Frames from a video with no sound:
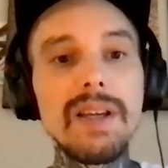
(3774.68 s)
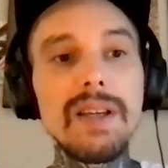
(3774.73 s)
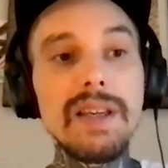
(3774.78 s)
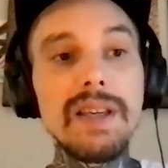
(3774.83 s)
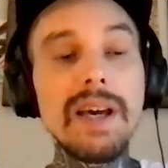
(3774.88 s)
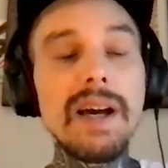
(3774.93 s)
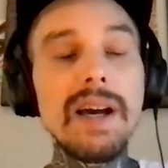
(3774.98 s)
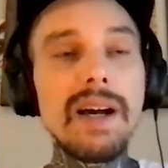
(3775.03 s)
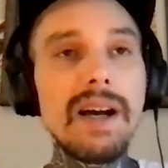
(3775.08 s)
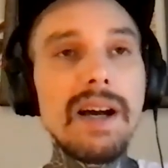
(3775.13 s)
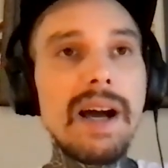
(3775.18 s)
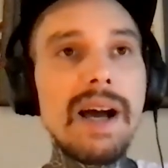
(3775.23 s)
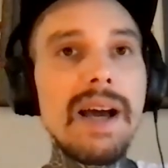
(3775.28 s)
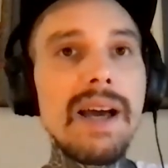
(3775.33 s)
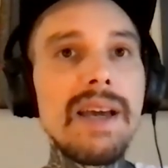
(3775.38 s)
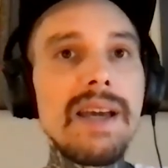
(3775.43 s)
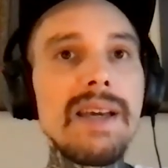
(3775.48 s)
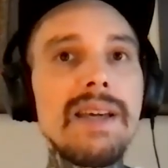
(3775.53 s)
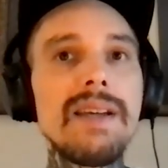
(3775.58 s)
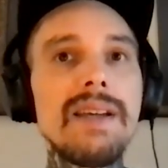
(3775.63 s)
Yeah, so
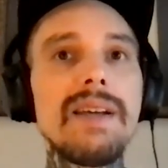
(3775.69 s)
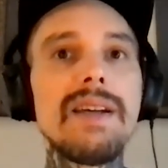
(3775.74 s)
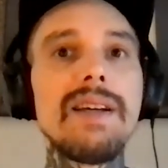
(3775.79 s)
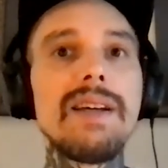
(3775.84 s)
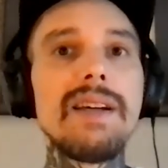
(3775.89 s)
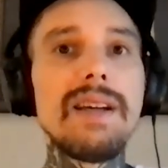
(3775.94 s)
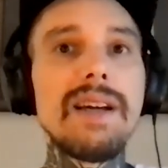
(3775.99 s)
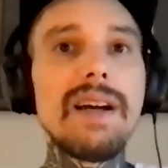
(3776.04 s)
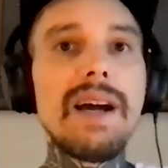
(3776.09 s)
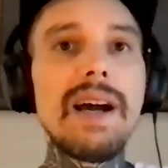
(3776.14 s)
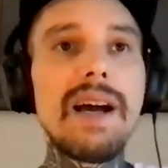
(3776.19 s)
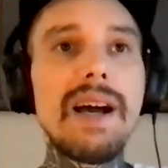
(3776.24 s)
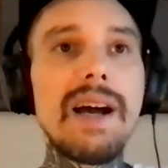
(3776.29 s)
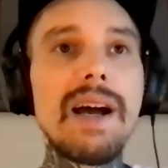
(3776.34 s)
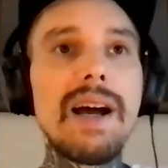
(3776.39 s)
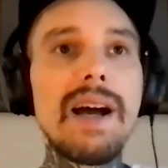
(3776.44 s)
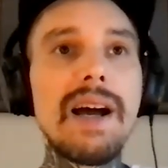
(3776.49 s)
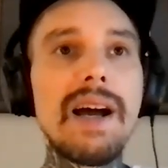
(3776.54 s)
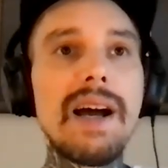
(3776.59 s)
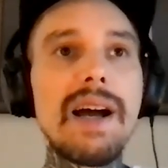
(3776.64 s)
I
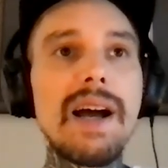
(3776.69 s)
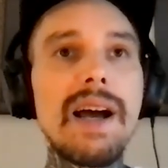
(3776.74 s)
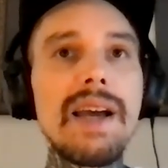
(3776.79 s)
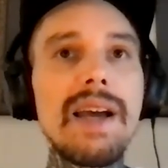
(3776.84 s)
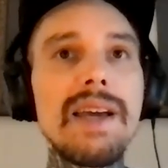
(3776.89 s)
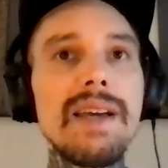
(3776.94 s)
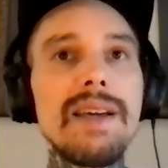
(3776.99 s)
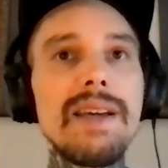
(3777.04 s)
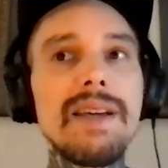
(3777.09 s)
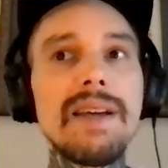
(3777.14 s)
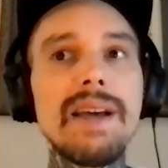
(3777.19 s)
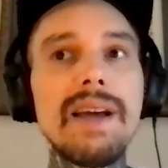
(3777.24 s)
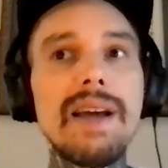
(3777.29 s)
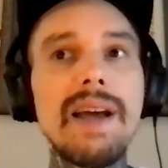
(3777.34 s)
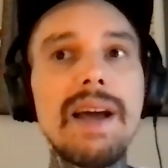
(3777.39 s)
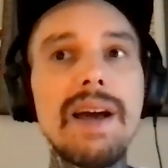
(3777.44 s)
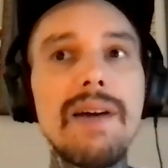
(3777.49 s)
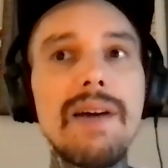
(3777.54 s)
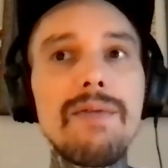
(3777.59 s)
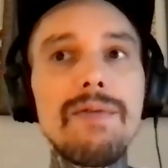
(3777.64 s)
I
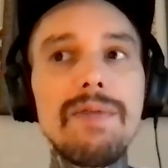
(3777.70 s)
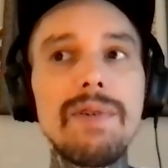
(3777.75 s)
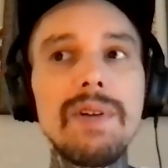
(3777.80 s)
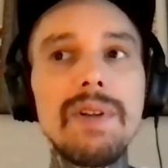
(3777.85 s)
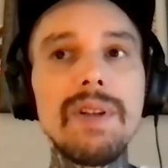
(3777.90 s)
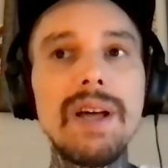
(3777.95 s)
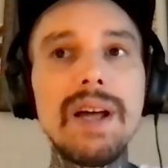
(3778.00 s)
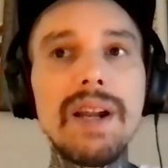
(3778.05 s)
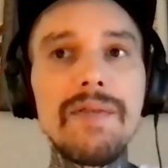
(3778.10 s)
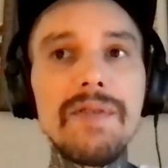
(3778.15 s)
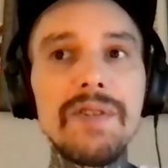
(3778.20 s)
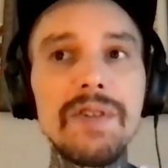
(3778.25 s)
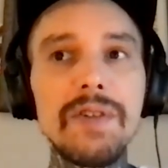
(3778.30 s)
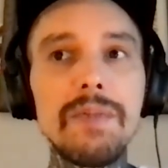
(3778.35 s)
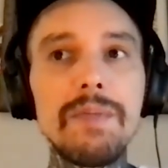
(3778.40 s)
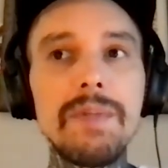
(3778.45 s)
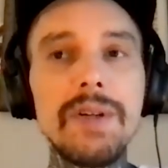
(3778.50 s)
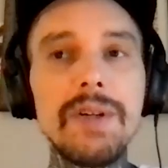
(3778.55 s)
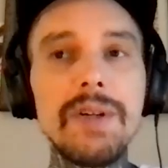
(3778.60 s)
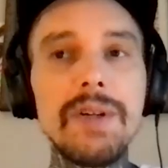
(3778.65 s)
have a lot of
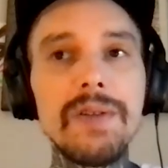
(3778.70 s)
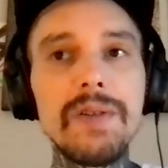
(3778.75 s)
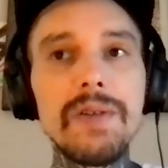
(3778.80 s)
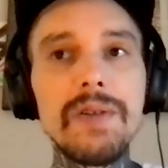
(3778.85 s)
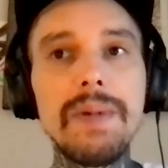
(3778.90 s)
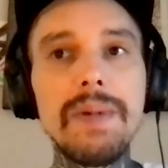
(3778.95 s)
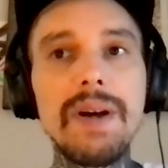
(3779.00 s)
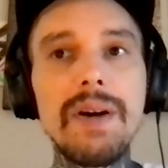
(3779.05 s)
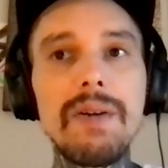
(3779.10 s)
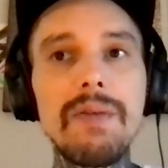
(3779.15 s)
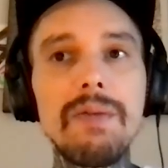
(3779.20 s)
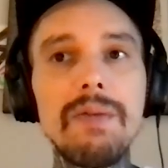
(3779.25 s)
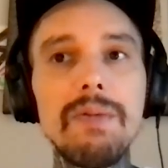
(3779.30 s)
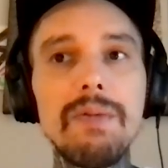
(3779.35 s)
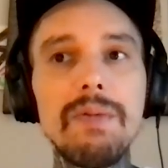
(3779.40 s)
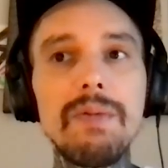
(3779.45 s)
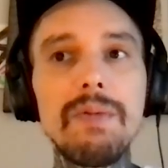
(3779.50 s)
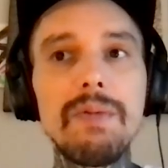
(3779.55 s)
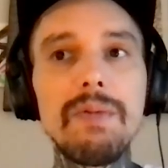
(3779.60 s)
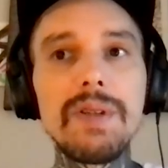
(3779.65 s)
suspicions about
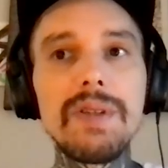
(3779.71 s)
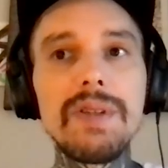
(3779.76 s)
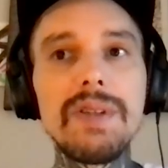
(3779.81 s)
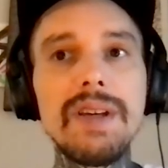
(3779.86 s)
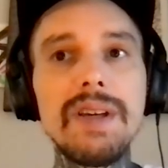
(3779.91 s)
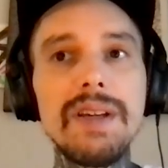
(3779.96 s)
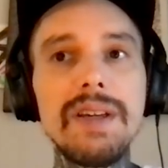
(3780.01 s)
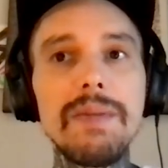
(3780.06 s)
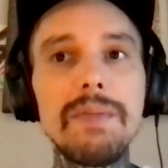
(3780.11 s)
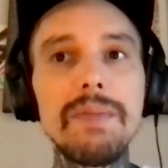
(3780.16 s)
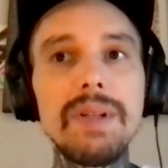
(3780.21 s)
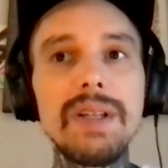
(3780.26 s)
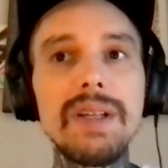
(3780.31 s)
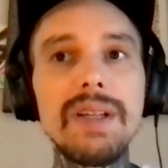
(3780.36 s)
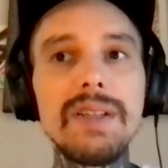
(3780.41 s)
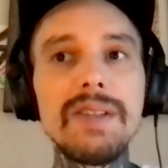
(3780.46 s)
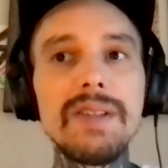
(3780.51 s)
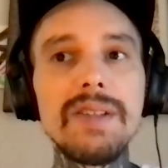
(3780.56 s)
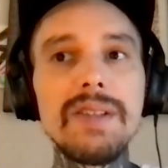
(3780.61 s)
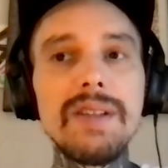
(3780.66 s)
what's taking
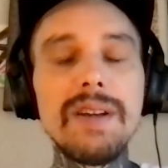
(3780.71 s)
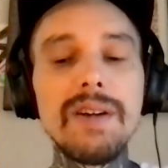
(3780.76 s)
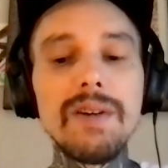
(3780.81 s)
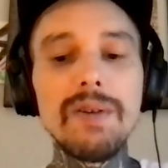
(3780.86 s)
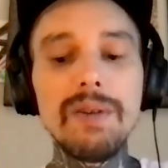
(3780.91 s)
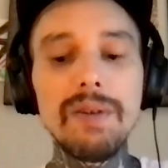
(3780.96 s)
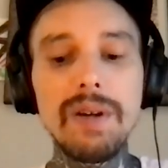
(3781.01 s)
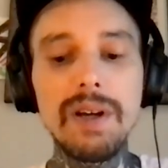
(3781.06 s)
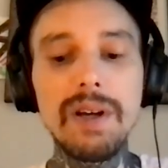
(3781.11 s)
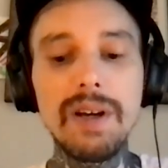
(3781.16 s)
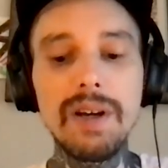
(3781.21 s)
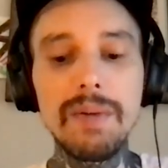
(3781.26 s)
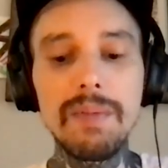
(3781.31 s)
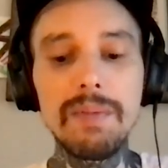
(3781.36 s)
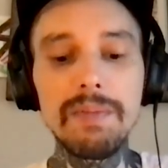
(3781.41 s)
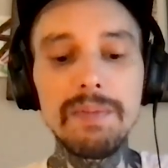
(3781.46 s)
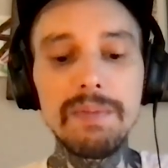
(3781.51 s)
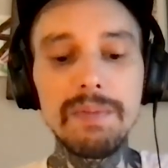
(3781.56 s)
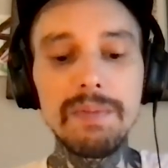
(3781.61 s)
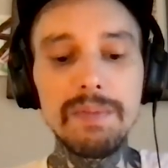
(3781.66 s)
place there,
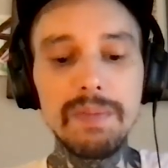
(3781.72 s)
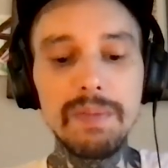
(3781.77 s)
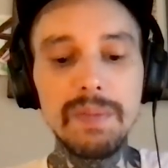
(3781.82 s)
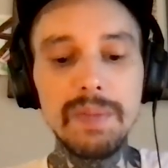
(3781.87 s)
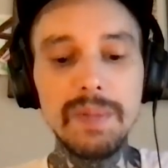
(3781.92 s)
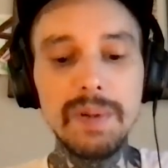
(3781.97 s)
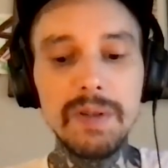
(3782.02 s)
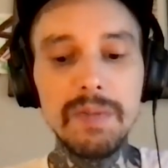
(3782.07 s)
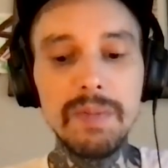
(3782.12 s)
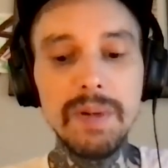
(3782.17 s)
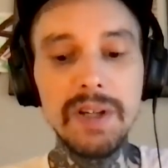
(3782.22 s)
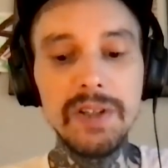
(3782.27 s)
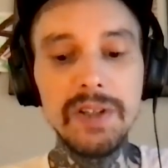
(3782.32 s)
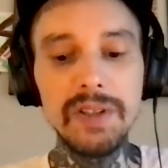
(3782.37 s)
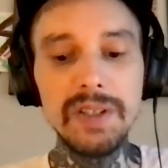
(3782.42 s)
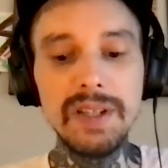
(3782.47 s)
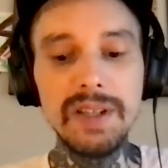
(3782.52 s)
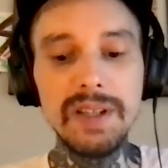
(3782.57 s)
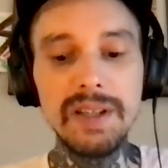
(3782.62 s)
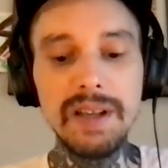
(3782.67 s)
um,
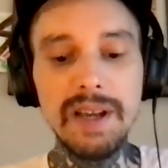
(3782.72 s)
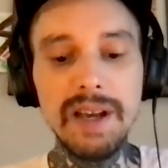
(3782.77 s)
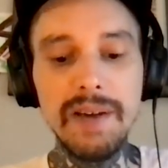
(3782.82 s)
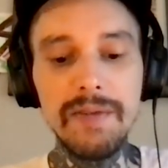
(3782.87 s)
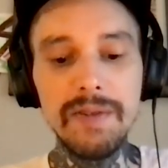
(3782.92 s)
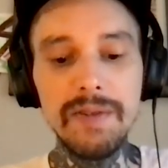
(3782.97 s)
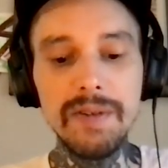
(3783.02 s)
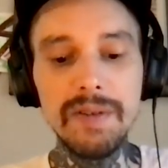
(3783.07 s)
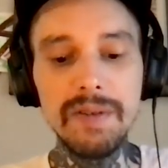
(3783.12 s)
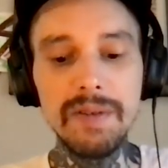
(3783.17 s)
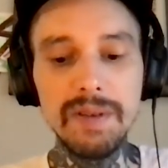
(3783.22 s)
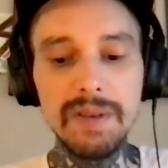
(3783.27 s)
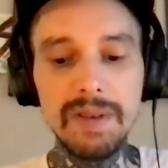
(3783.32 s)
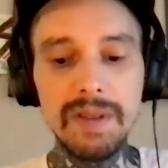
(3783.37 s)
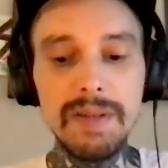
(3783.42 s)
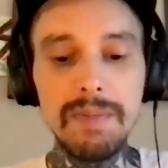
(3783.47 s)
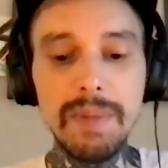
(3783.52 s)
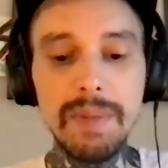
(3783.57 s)
especially after the